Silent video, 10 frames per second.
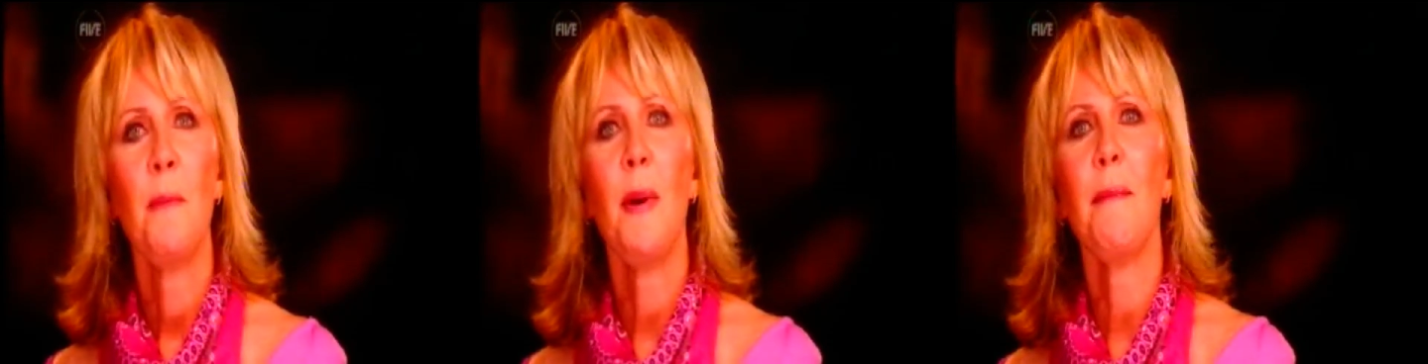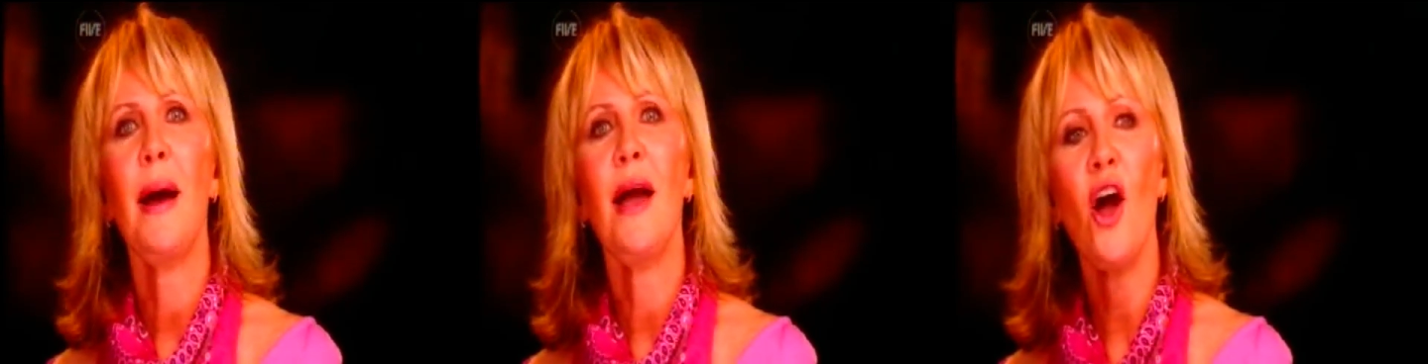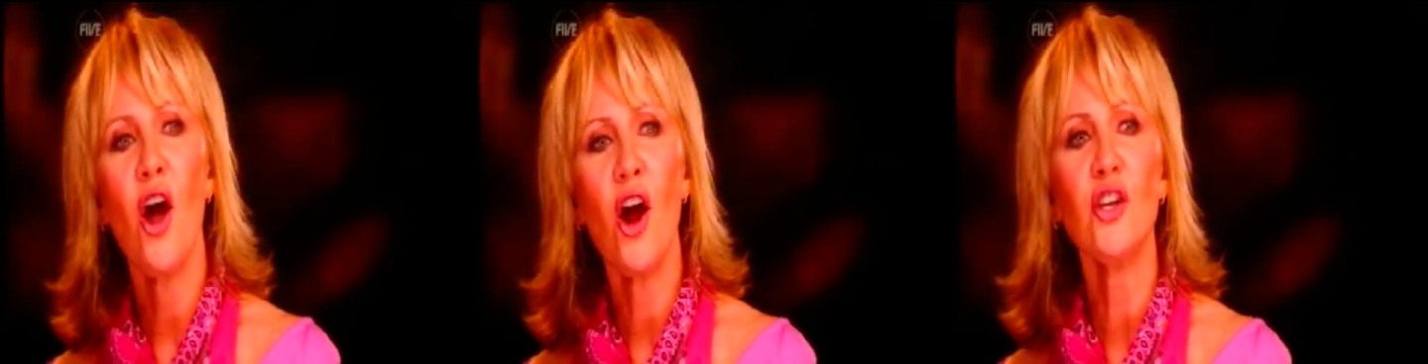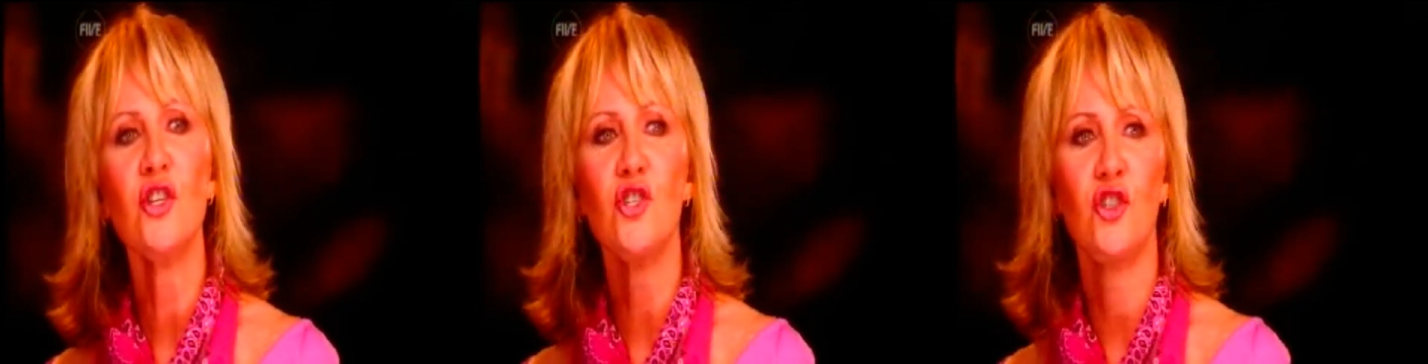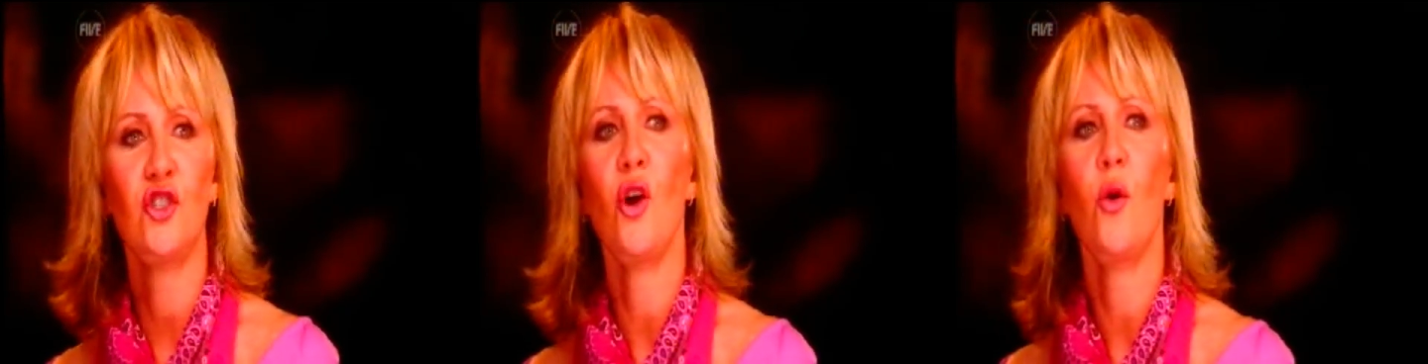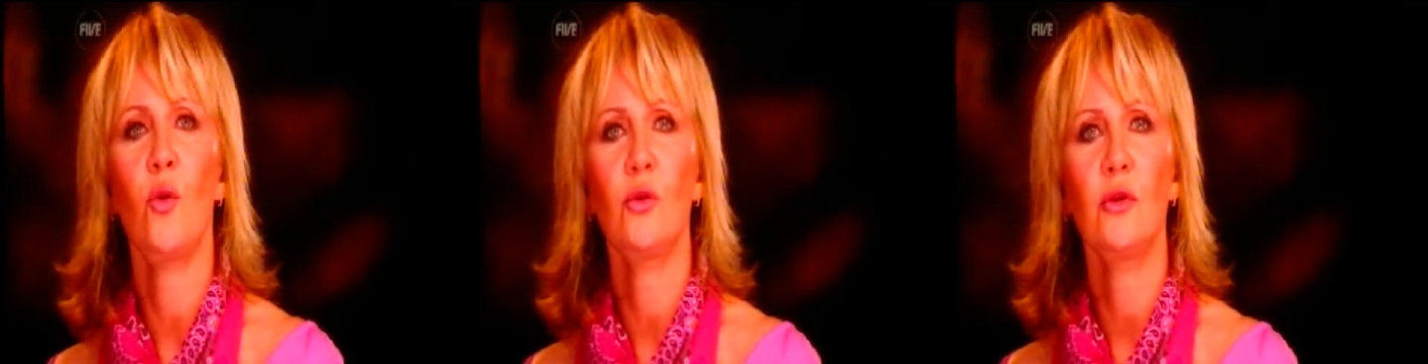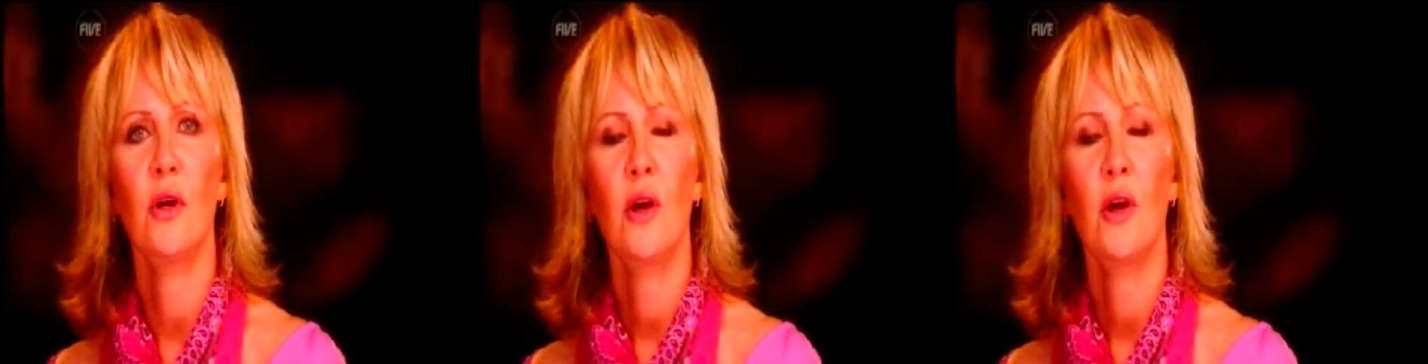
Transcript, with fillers: But my heart and soul